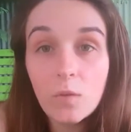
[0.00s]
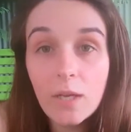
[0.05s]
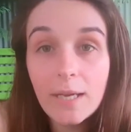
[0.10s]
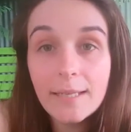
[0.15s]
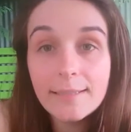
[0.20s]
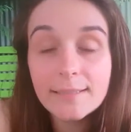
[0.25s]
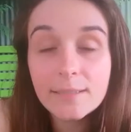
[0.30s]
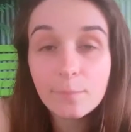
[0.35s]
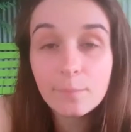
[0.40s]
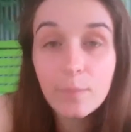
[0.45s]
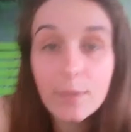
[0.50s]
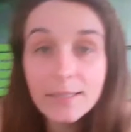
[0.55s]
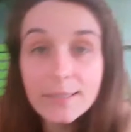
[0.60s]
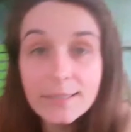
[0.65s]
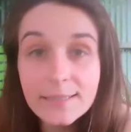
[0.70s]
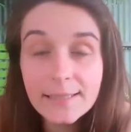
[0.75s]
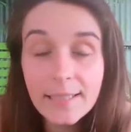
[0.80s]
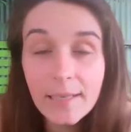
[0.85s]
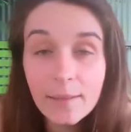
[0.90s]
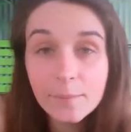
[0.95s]
some police
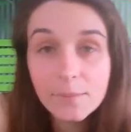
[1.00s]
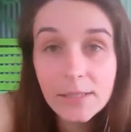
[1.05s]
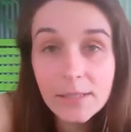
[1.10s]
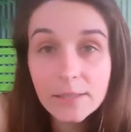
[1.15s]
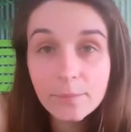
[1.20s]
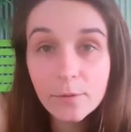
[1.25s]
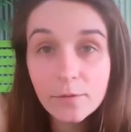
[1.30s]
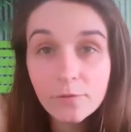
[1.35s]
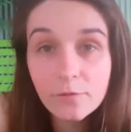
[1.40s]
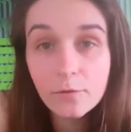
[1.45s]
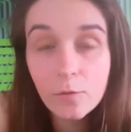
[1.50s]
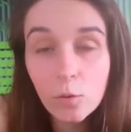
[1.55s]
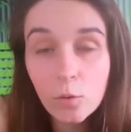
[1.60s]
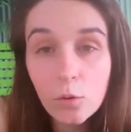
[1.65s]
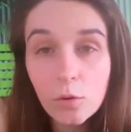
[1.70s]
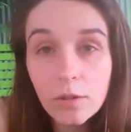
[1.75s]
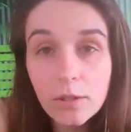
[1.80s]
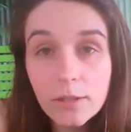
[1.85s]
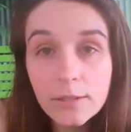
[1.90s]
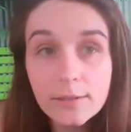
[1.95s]
come here
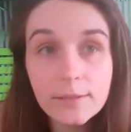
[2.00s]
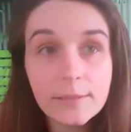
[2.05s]
before a